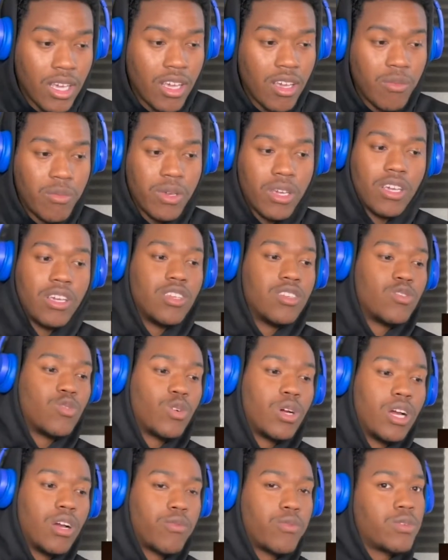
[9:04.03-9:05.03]
Because where
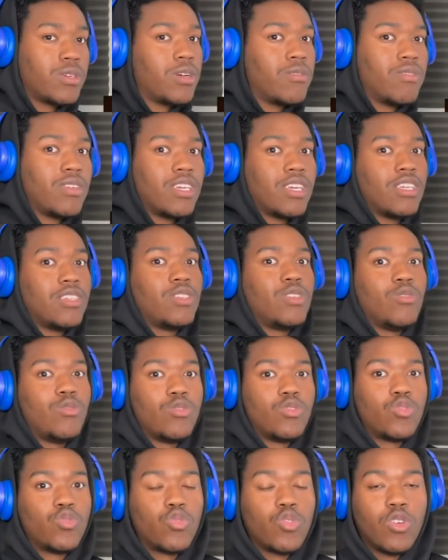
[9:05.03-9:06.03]
I'm from, niggas
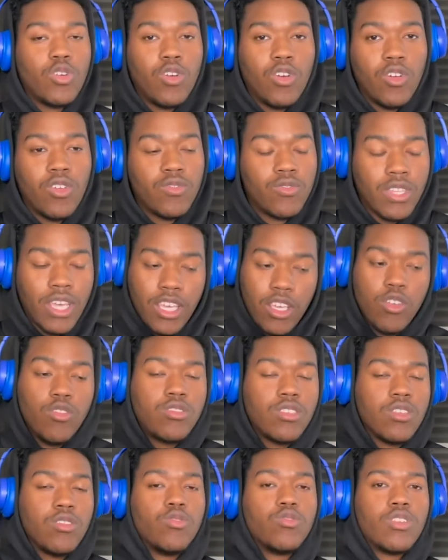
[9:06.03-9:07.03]
use Trill. They used
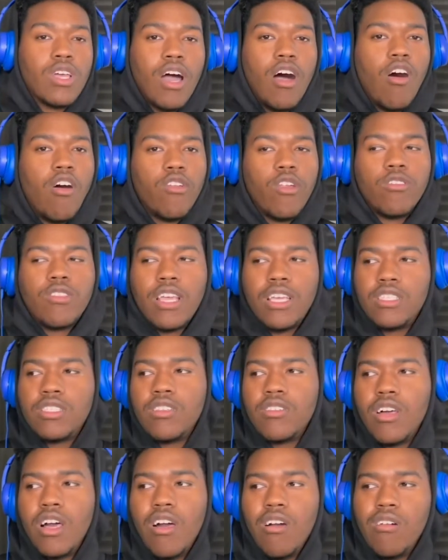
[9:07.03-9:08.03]
to use, I don't know if they
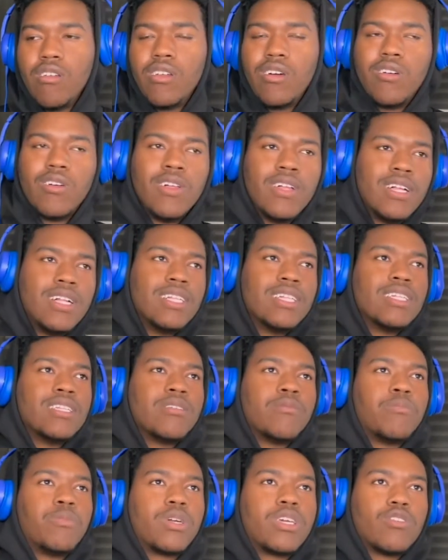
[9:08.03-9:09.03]
still, I don't know.
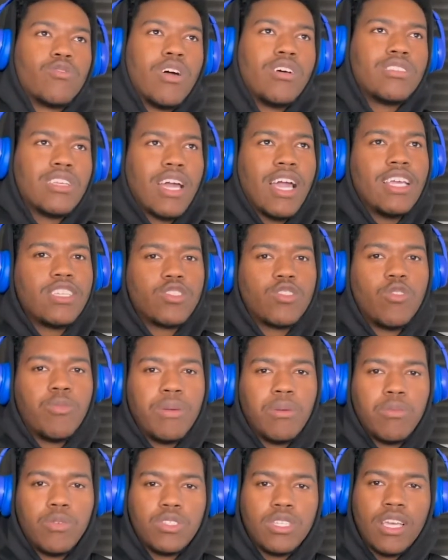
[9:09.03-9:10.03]
Because when I was in high school,
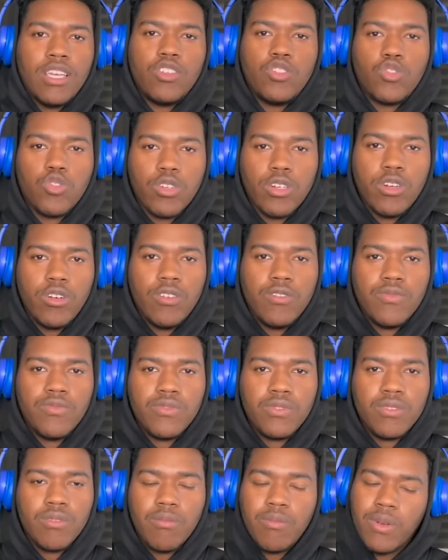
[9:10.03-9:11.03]
people were saying Trill.
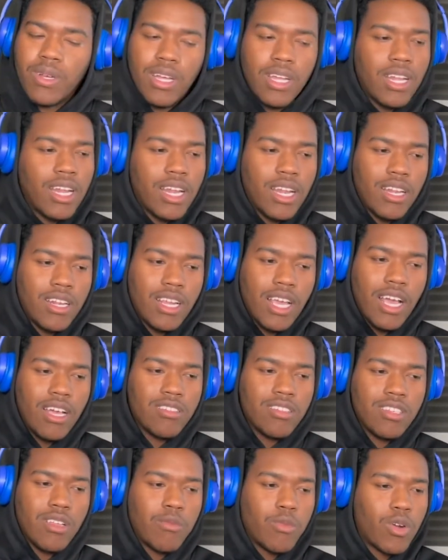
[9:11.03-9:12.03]
I, now
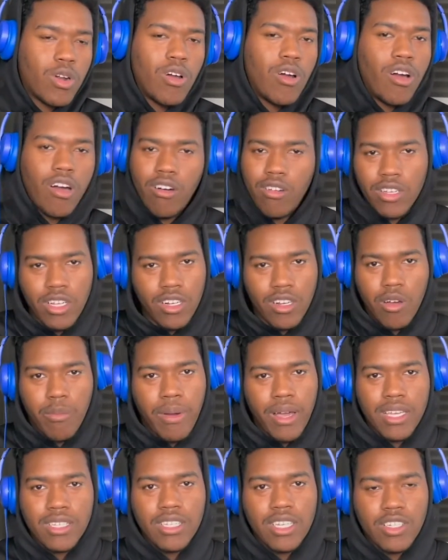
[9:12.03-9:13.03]
since I'm grown, I don't hear
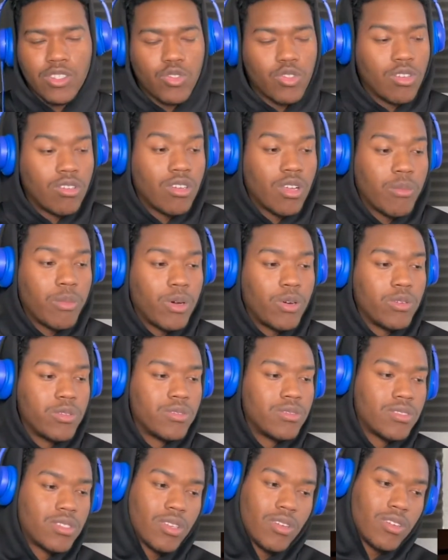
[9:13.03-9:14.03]
nobody saying Trill no more.
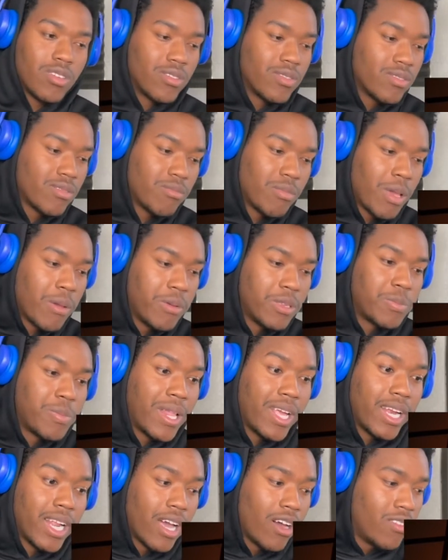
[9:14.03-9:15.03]
So maybe it's
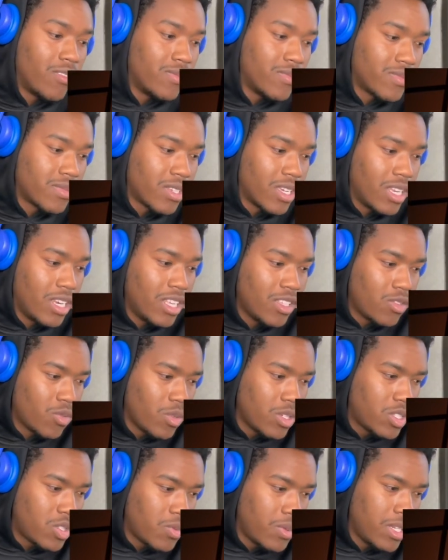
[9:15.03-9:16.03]
played out. And this
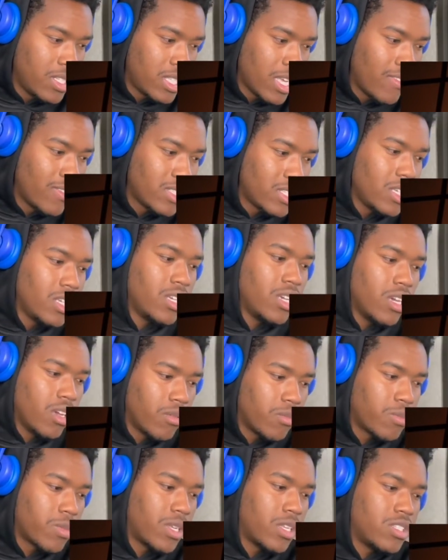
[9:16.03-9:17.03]
was twenty seventeen, yeah,
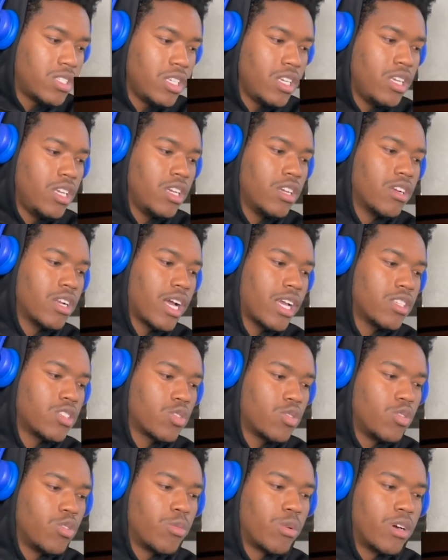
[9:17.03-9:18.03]
my senior year in high
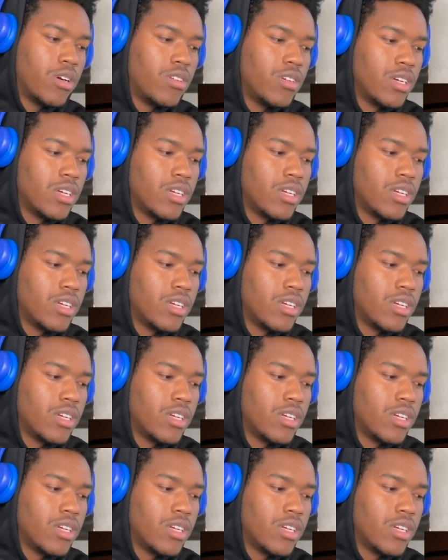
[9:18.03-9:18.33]
school, bro.